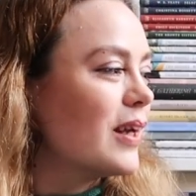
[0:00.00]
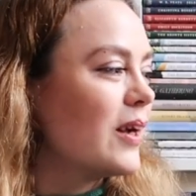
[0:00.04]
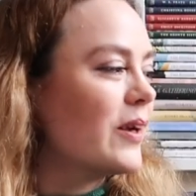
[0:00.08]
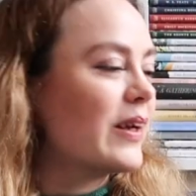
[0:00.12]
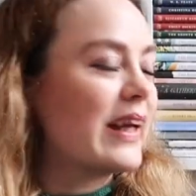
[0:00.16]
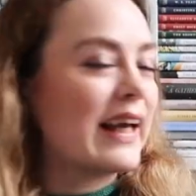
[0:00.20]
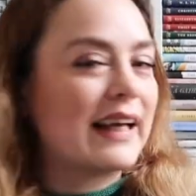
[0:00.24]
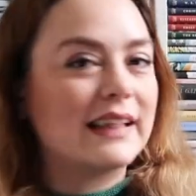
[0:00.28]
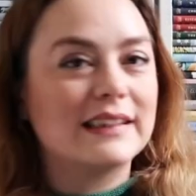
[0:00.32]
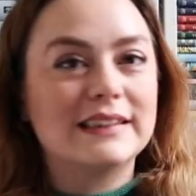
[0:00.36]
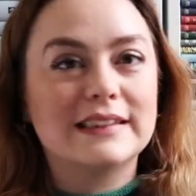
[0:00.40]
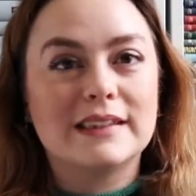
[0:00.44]

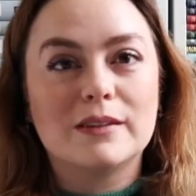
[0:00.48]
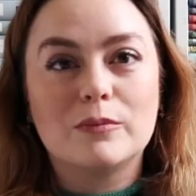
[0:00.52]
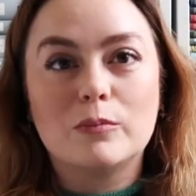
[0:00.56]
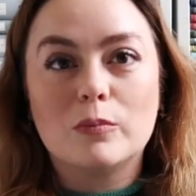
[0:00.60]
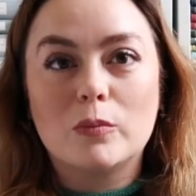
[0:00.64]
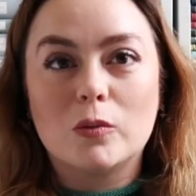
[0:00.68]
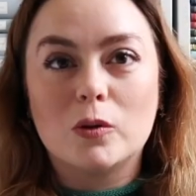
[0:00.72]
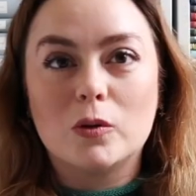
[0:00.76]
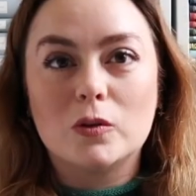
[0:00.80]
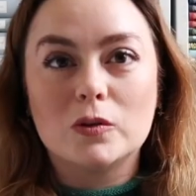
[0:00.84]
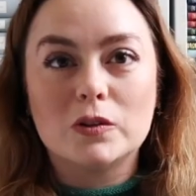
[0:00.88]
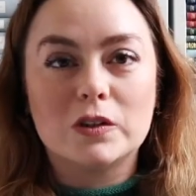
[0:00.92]
Okay, so
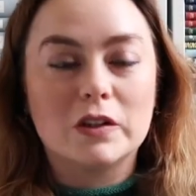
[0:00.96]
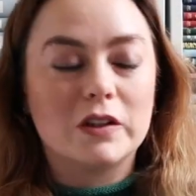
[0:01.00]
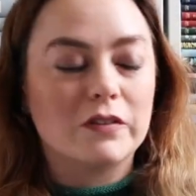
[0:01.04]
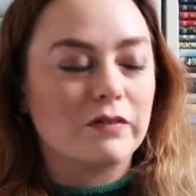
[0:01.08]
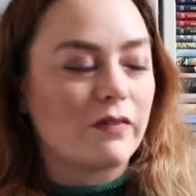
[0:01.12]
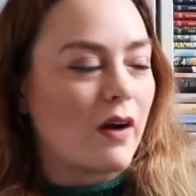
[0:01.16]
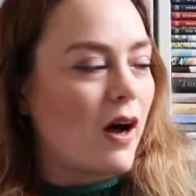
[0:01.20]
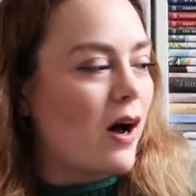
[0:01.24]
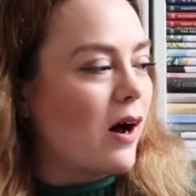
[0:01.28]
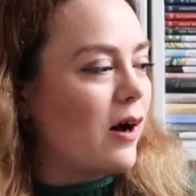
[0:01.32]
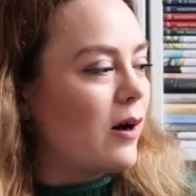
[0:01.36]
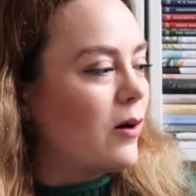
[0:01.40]
more sort
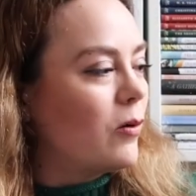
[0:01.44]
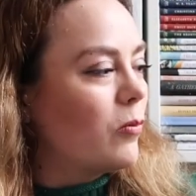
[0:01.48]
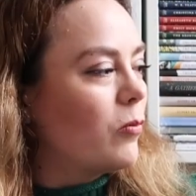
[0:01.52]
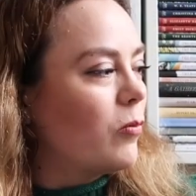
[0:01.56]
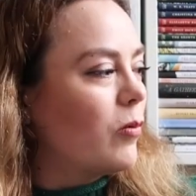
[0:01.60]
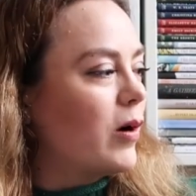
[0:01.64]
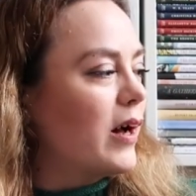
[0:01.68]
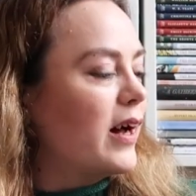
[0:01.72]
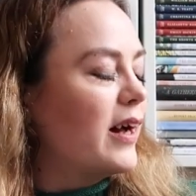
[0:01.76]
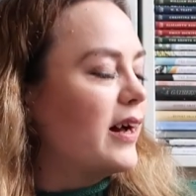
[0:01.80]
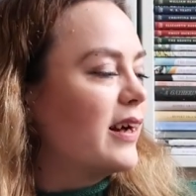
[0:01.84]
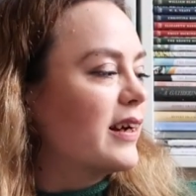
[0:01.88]
of
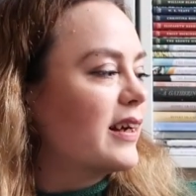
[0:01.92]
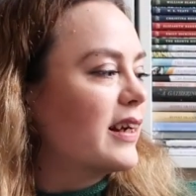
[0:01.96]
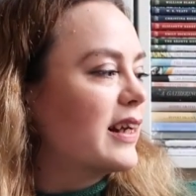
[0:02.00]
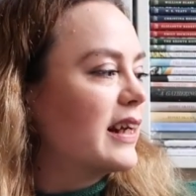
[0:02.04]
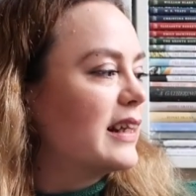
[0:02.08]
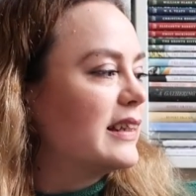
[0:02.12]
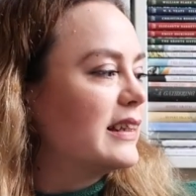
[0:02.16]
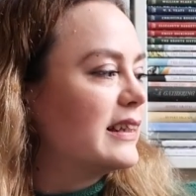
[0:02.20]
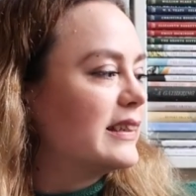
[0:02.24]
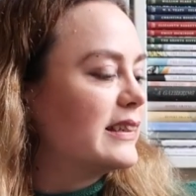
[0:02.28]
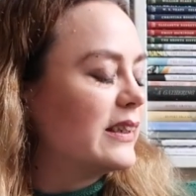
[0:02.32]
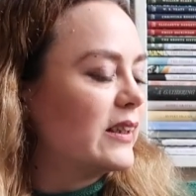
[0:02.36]
artwork
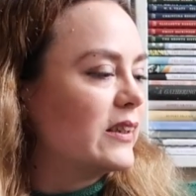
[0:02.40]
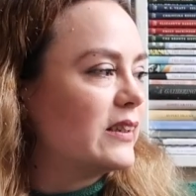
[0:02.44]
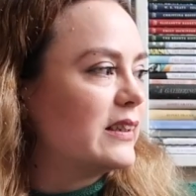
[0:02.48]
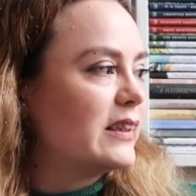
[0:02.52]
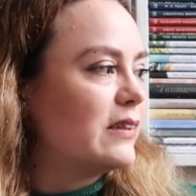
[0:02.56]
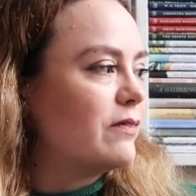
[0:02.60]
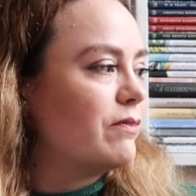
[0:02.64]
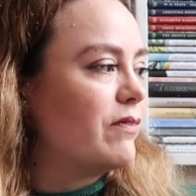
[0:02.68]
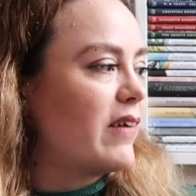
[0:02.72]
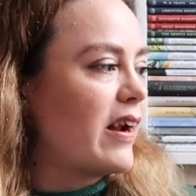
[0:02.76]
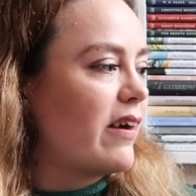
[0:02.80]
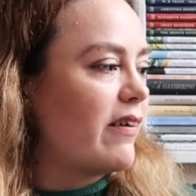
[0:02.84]
that's
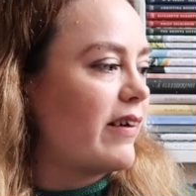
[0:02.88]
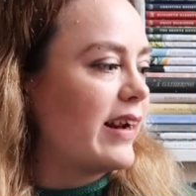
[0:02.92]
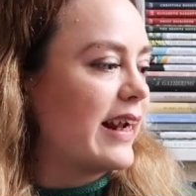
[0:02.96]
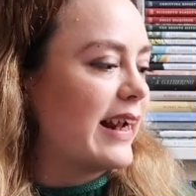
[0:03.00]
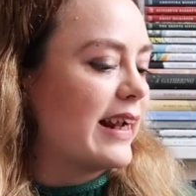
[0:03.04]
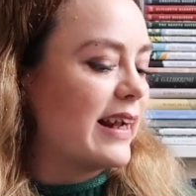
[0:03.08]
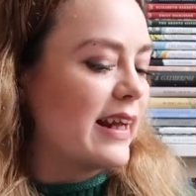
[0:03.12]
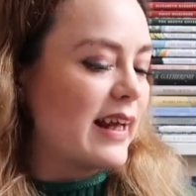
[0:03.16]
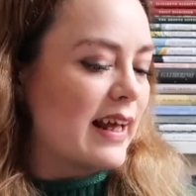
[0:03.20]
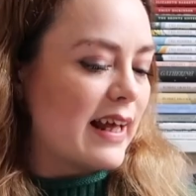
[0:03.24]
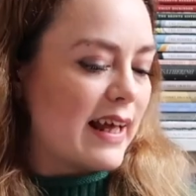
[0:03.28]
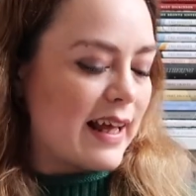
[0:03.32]
also
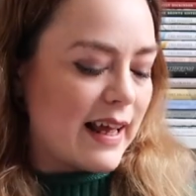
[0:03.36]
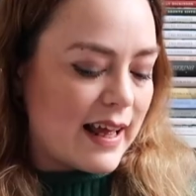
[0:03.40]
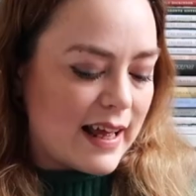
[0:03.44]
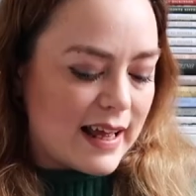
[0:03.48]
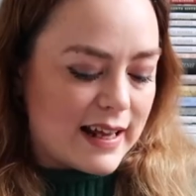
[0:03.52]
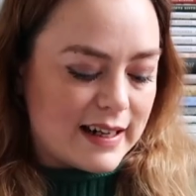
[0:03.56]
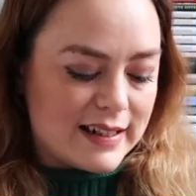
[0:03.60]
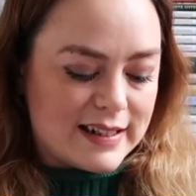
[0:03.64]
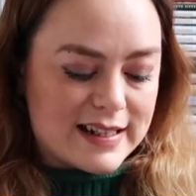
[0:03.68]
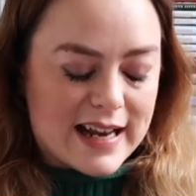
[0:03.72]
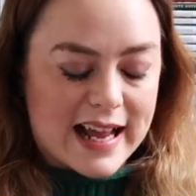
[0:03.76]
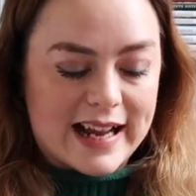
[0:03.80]
very
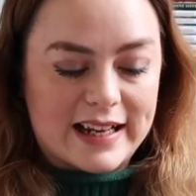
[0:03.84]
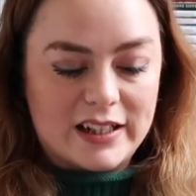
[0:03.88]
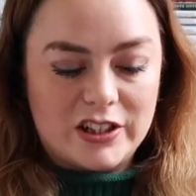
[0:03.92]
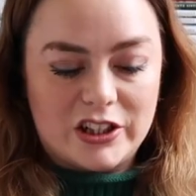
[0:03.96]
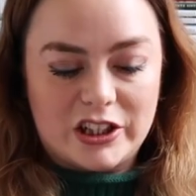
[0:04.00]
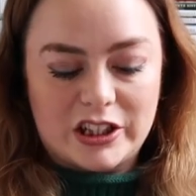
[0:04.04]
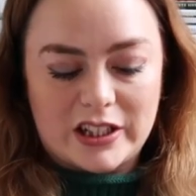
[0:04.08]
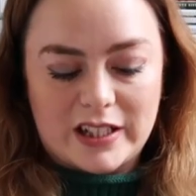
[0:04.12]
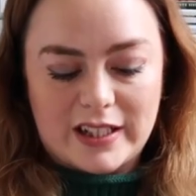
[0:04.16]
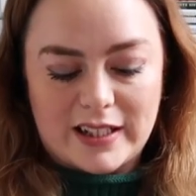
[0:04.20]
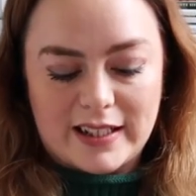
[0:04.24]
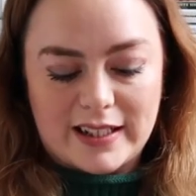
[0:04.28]

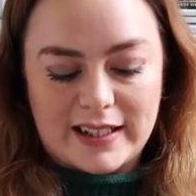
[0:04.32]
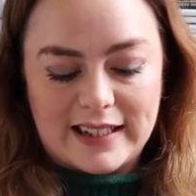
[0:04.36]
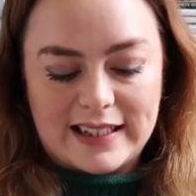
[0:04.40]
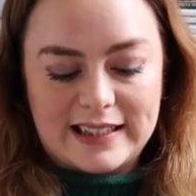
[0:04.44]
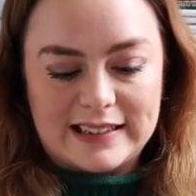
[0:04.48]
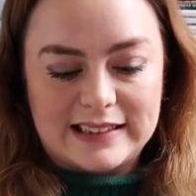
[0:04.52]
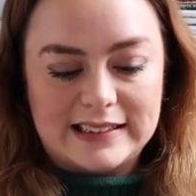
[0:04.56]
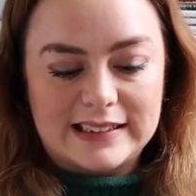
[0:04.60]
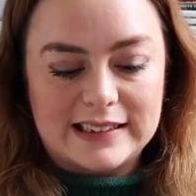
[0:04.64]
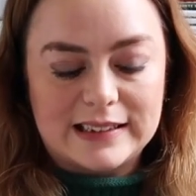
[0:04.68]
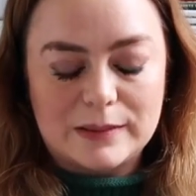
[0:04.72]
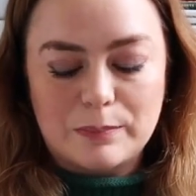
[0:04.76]
nature
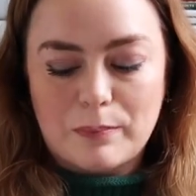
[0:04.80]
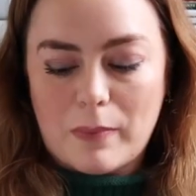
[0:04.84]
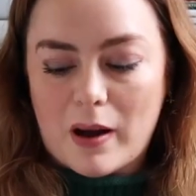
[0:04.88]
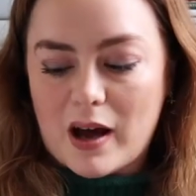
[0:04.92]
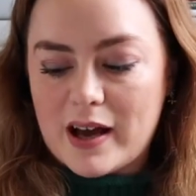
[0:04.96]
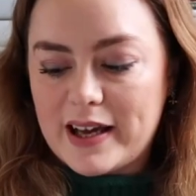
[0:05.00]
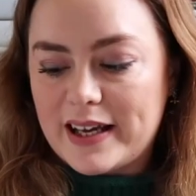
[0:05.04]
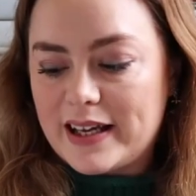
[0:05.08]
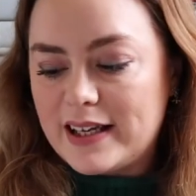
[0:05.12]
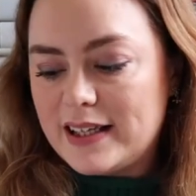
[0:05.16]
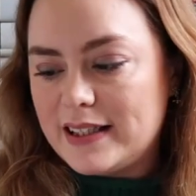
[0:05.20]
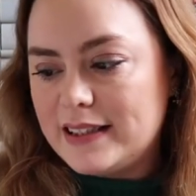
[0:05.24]

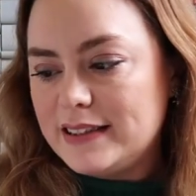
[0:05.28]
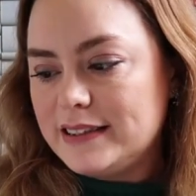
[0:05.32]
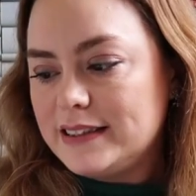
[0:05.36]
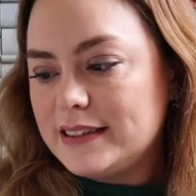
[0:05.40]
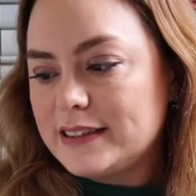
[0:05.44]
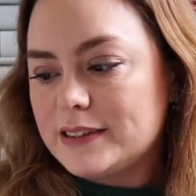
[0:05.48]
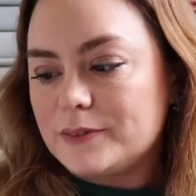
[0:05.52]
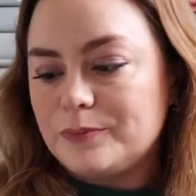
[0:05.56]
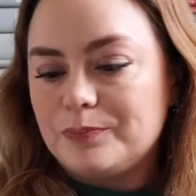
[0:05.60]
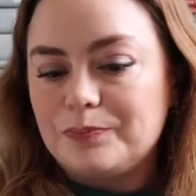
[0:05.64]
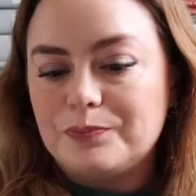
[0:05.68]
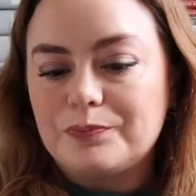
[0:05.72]

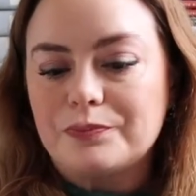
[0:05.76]
inspired